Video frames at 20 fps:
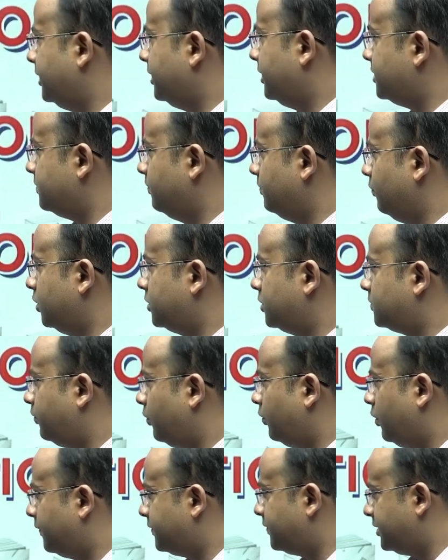this, books
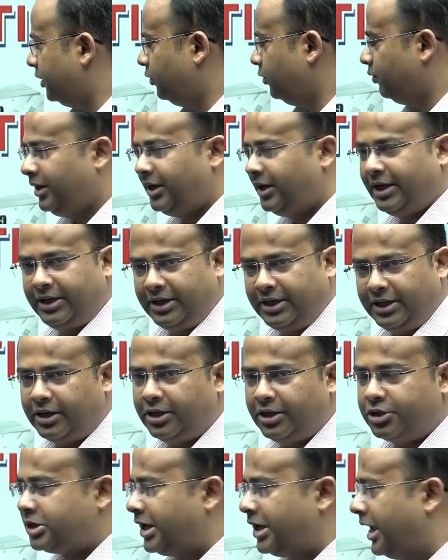for CUET in
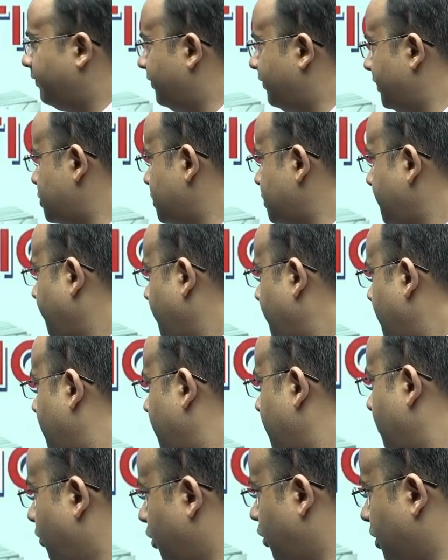English language,
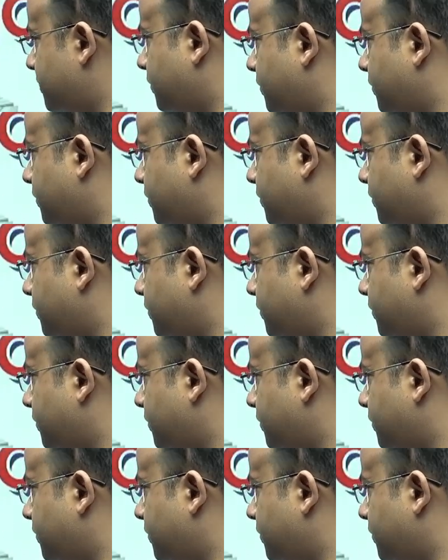books